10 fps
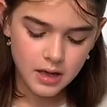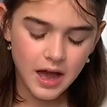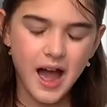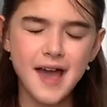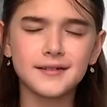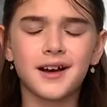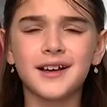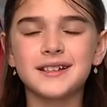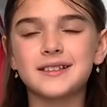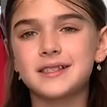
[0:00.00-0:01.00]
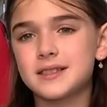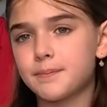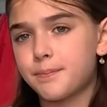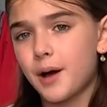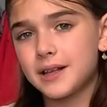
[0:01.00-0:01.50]
I
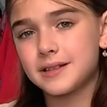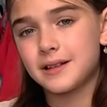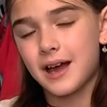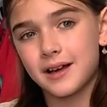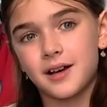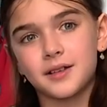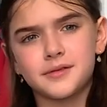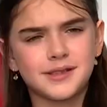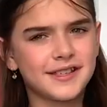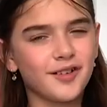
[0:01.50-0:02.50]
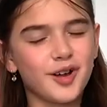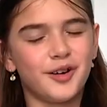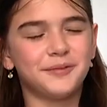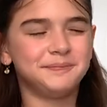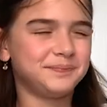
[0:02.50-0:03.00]
got
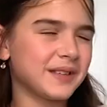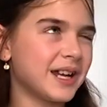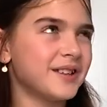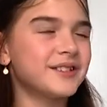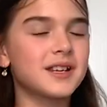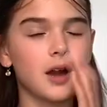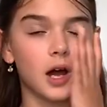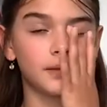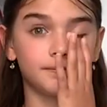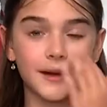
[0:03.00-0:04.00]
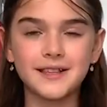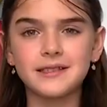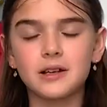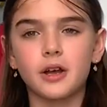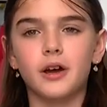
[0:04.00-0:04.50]
cereal. I used to not buy
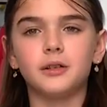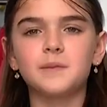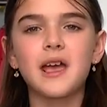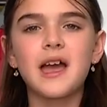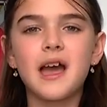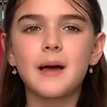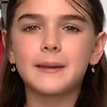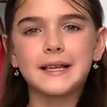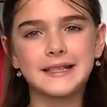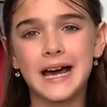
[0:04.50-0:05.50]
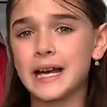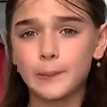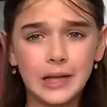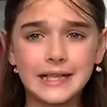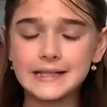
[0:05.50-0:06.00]
cereal because it had a
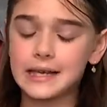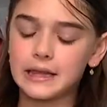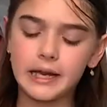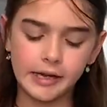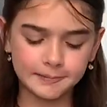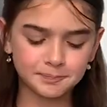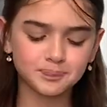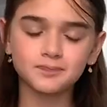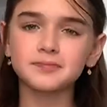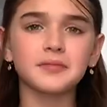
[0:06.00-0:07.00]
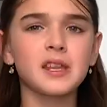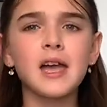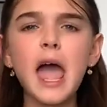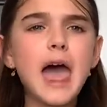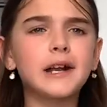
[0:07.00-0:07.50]
plastic lining.
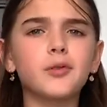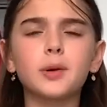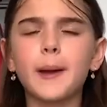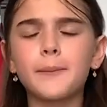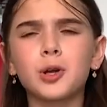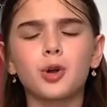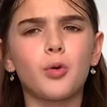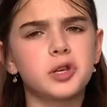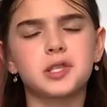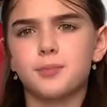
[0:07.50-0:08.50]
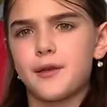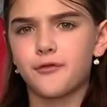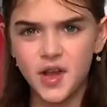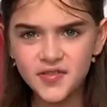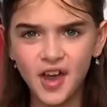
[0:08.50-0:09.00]
And I remember going to my
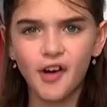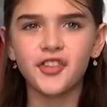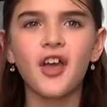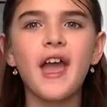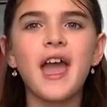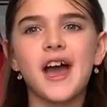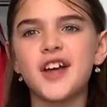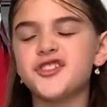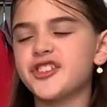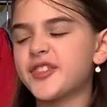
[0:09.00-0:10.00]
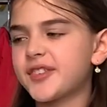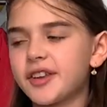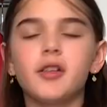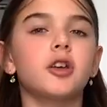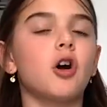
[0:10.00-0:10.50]
friend's house and just
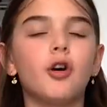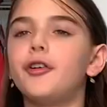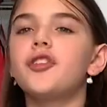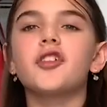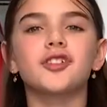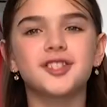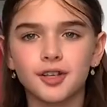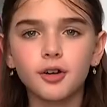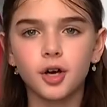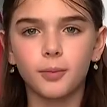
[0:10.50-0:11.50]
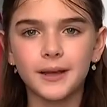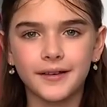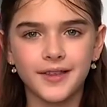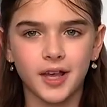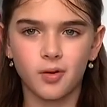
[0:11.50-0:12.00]
stealing all their cereal
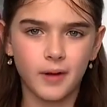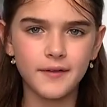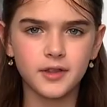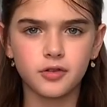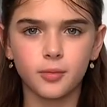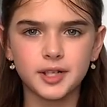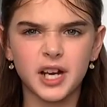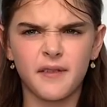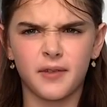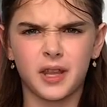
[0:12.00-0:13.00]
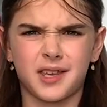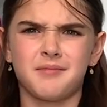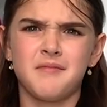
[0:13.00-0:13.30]
because I craved it so much and I felt like